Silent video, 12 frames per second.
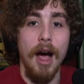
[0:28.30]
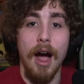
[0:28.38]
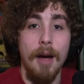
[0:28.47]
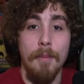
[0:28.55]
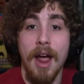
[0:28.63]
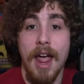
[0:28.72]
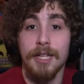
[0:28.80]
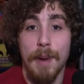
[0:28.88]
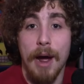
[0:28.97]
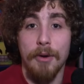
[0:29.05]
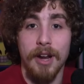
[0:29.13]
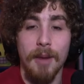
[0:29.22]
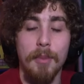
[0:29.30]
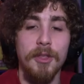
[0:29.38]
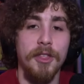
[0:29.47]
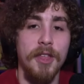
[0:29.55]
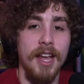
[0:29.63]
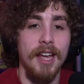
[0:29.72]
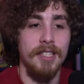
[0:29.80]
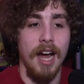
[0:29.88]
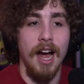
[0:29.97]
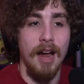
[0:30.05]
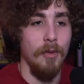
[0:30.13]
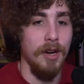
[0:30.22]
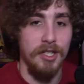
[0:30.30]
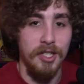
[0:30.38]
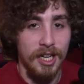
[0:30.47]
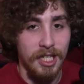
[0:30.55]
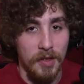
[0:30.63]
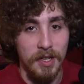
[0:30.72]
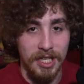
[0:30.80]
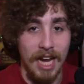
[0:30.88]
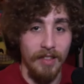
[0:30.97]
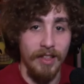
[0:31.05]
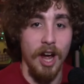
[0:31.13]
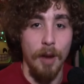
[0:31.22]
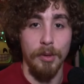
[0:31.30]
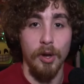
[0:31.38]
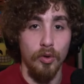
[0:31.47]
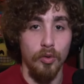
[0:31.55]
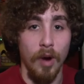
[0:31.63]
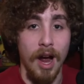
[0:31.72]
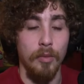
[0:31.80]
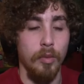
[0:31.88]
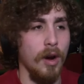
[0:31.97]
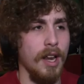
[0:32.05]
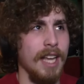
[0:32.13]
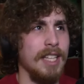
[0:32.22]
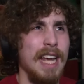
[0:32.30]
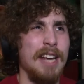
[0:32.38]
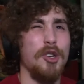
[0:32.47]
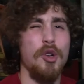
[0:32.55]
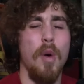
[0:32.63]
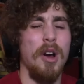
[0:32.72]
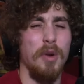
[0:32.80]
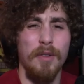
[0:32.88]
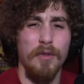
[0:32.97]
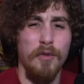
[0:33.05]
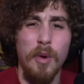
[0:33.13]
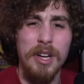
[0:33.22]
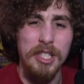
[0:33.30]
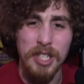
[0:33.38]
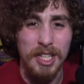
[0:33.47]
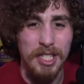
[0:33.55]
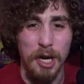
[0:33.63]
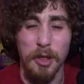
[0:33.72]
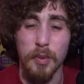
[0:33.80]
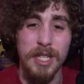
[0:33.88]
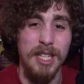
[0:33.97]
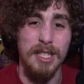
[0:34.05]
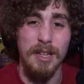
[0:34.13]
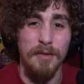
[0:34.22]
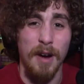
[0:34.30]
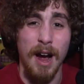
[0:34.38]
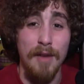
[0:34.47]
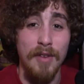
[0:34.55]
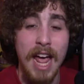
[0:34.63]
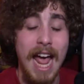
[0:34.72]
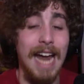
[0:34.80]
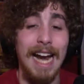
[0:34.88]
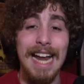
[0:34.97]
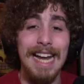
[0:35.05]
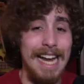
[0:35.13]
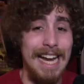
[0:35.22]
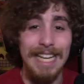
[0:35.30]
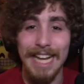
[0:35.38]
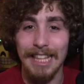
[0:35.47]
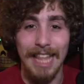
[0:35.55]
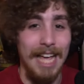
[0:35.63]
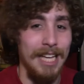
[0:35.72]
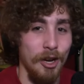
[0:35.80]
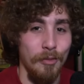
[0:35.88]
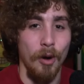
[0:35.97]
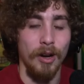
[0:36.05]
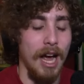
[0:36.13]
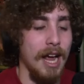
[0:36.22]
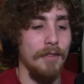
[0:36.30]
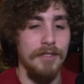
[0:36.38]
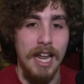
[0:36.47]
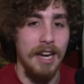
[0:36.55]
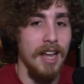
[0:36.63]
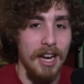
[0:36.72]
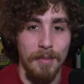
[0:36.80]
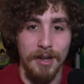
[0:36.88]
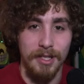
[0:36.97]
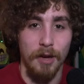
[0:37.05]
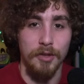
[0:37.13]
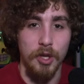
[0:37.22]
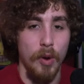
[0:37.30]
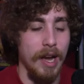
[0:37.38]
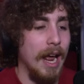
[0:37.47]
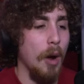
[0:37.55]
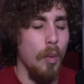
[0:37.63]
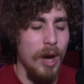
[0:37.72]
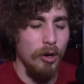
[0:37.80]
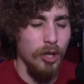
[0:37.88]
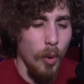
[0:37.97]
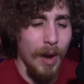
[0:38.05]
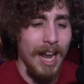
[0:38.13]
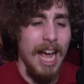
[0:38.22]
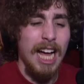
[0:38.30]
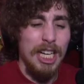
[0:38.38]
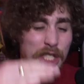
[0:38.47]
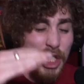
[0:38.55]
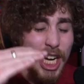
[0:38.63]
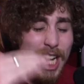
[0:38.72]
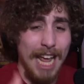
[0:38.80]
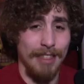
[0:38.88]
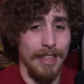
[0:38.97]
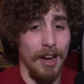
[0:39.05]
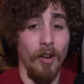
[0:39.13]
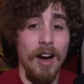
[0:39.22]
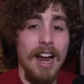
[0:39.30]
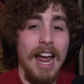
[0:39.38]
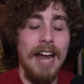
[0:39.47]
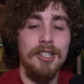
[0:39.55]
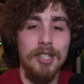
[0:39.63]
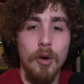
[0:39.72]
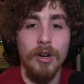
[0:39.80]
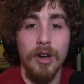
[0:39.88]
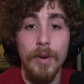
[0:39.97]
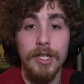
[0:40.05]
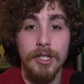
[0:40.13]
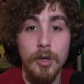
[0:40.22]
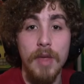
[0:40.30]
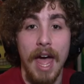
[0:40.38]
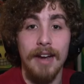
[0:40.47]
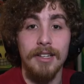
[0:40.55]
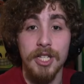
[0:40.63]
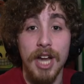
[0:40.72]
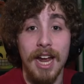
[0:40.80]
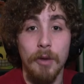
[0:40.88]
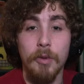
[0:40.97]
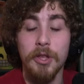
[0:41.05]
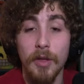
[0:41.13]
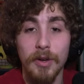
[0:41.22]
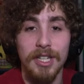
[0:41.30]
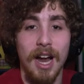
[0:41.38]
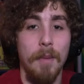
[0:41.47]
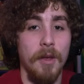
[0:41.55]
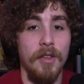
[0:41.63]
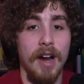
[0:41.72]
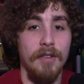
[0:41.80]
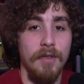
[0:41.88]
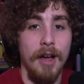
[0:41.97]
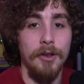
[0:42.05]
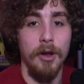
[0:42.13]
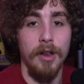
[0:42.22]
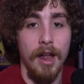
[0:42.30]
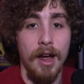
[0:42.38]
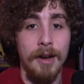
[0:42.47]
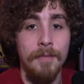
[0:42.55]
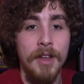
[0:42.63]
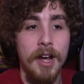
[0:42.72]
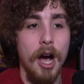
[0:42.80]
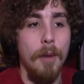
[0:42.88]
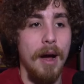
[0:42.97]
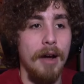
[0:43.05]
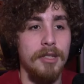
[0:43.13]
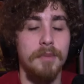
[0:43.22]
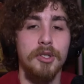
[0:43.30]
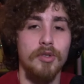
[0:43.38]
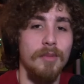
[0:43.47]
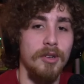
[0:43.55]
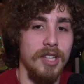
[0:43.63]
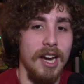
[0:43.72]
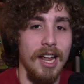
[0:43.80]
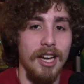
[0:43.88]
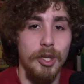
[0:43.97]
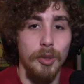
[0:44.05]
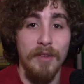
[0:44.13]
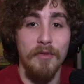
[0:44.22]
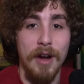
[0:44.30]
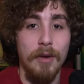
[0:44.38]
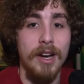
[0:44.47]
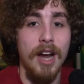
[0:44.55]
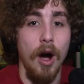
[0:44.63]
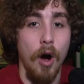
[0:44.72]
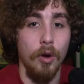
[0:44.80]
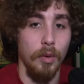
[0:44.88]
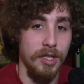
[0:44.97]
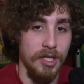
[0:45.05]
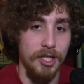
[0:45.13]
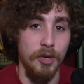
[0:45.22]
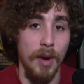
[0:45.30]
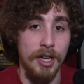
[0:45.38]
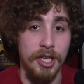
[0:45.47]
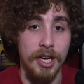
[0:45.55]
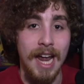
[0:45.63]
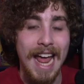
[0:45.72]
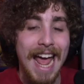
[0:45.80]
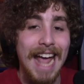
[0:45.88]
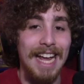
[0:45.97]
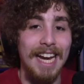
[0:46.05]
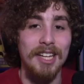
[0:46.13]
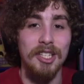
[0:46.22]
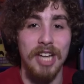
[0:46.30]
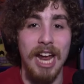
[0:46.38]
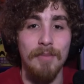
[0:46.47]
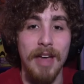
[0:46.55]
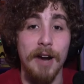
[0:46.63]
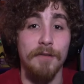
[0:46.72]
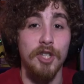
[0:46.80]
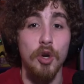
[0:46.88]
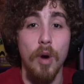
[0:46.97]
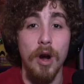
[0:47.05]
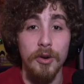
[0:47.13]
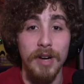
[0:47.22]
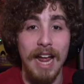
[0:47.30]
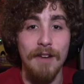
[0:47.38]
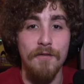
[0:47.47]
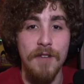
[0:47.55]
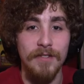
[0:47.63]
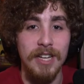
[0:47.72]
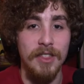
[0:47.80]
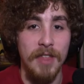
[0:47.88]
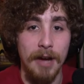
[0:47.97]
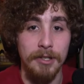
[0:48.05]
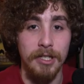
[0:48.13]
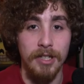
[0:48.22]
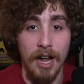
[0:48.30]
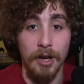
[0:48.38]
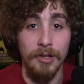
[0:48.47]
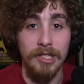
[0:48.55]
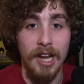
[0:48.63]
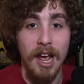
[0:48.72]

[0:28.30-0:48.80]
my head's pounding. But the thing is, I want to stick to this daily upload grind. We're at like day 246 out of 365, and I need to hit that year mark. I have dedicated myself to it. We are going to get there. And so we're going to do that today with another topic that I'd found online about some streamers getting into a very awkward situation and getting scammed out of $250,000